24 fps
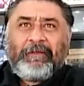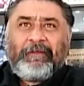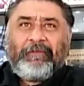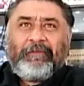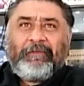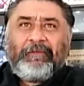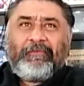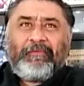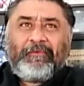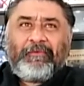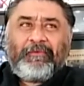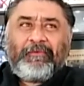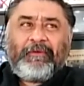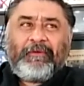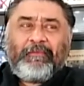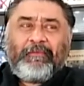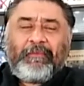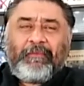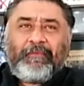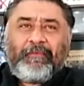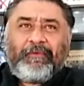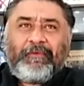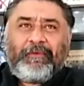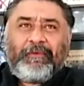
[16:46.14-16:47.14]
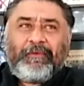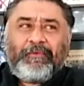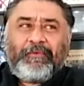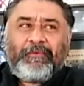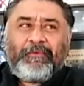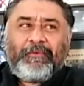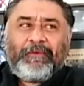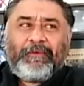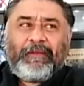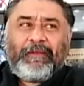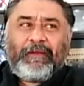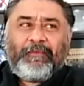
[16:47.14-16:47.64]
So I remember
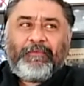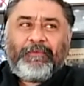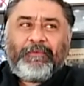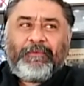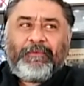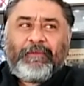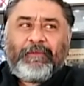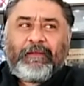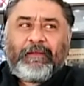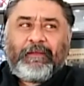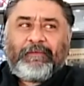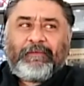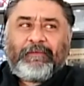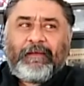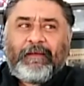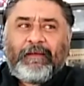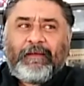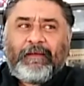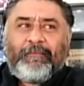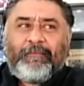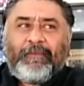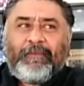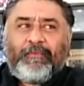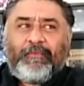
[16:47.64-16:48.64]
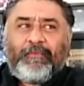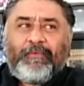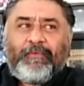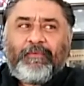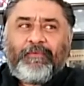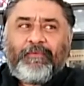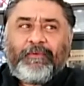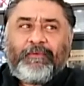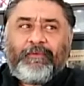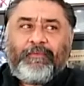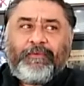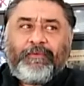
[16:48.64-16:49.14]
during that time that
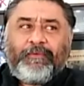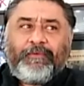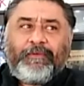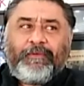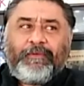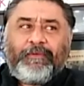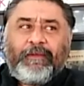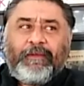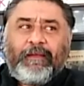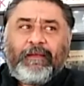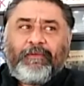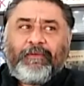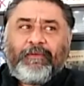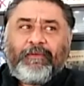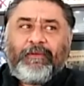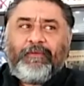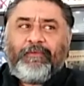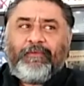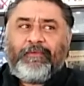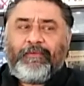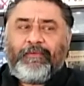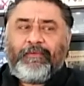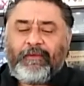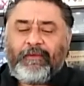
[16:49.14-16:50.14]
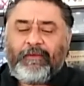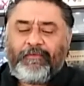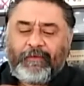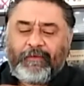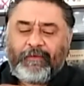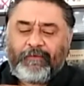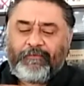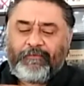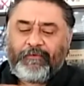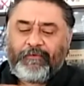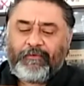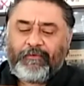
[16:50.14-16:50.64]
we were together, he
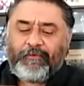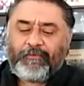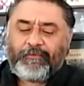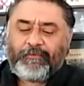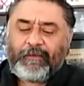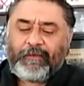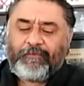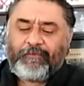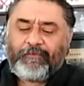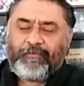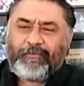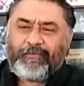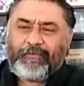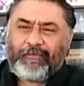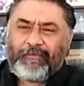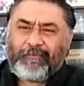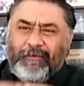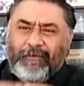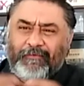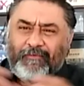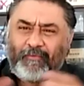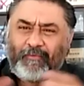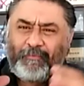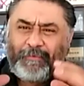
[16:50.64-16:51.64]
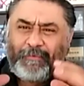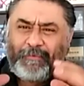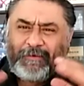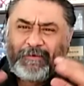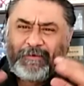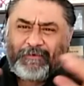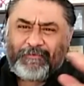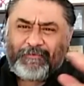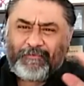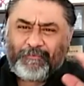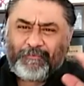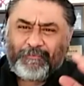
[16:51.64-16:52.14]
says, you know, Dance Through Savate is so
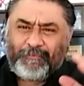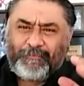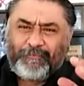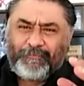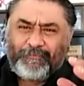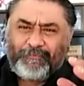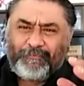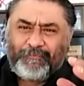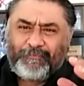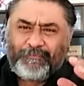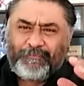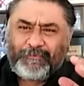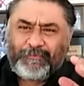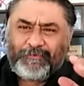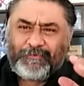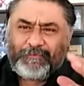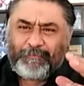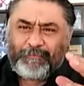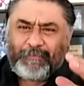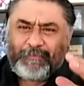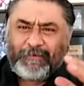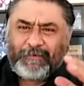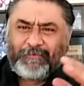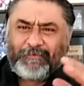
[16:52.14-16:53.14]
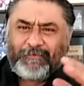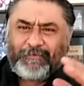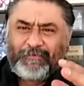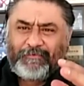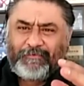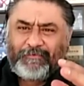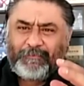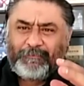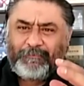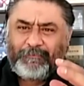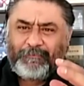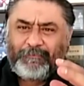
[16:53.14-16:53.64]
big, so it's a big
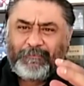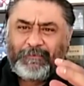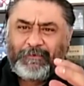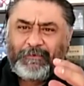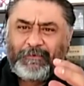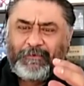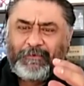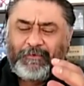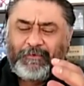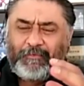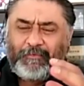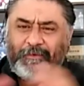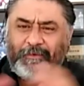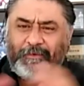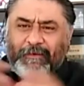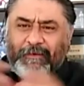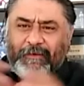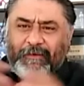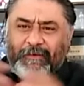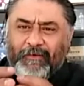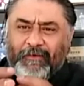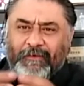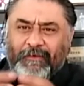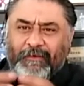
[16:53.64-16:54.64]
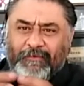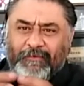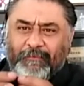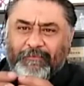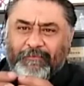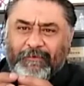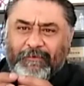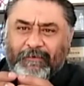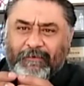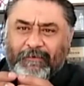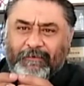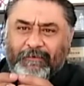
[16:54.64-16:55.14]
system. We need to teach
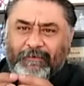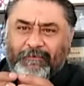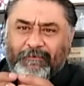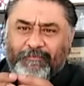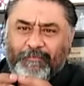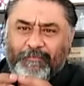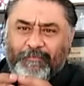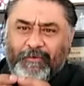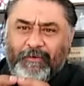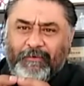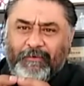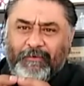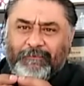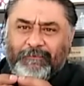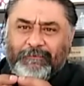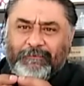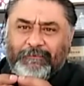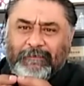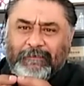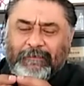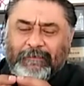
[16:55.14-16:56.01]
something smaller.